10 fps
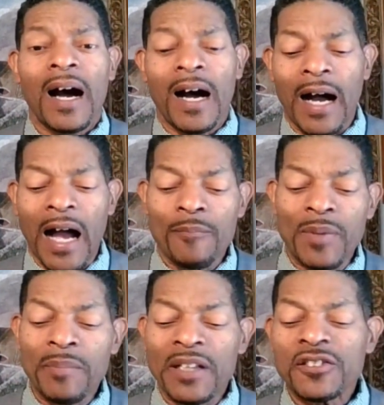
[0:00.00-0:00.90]
uh, I've
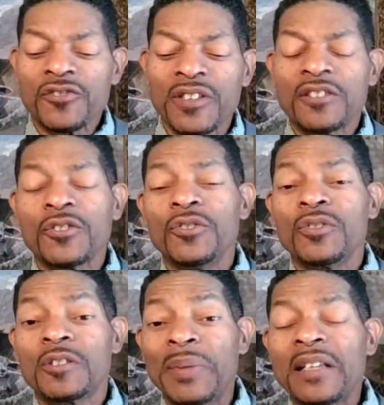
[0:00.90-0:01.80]
been ministering to you,
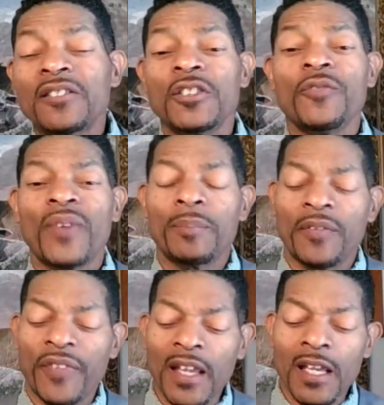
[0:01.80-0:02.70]
speaking to you from the
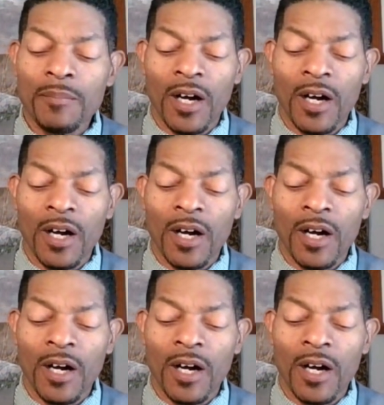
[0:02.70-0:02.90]
theme